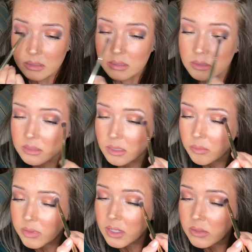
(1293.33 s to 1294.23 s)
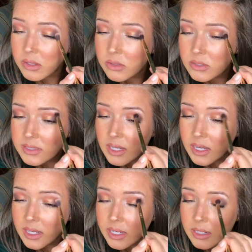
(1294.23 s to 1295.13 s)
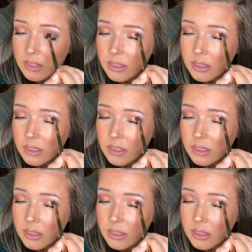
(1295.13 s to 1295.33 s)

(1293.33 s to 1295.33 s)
Same thing on the other side.